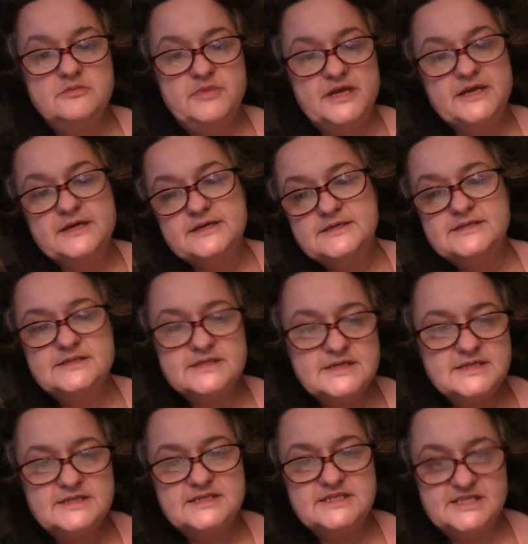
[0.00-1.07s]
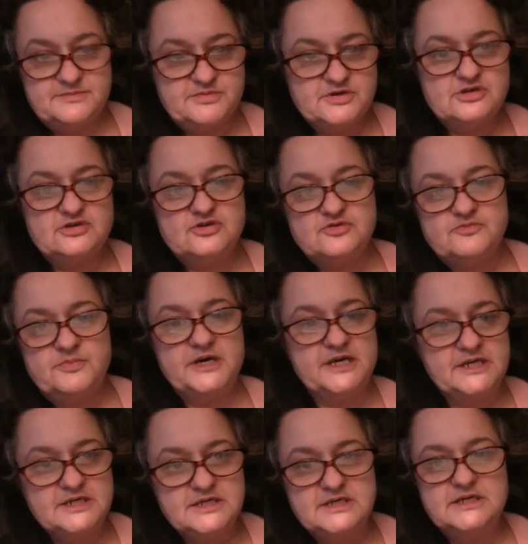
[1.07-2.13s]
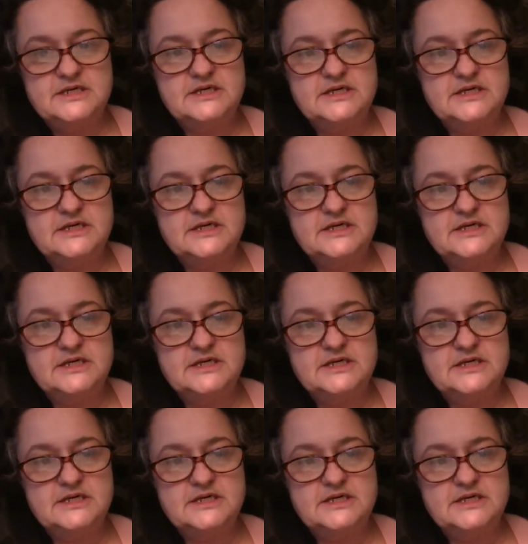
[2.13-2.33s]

because it's typical but